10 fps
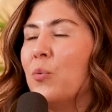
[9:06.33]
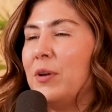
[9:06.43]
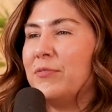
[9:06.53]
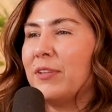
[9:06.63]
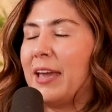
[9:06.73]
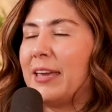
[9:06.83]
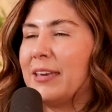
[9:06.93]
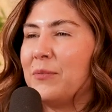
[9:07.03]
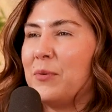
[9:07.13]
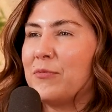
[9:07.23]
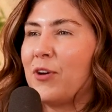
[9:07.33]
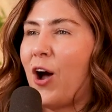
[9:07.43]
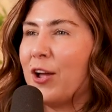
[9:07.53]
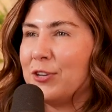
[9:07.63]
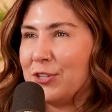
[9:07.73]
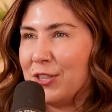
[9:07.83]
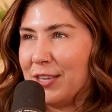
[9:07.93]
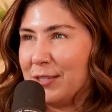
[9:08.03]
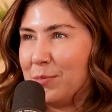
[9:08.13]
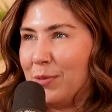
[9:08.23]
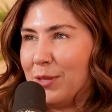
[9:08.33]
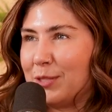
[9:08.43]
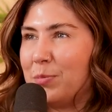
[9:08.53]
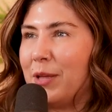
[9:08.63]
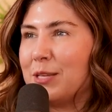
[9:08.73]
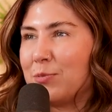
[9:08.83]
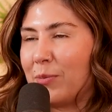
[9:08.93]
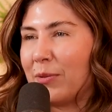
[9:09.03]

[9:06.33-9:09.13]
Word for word: we've like we've gotten to this this place where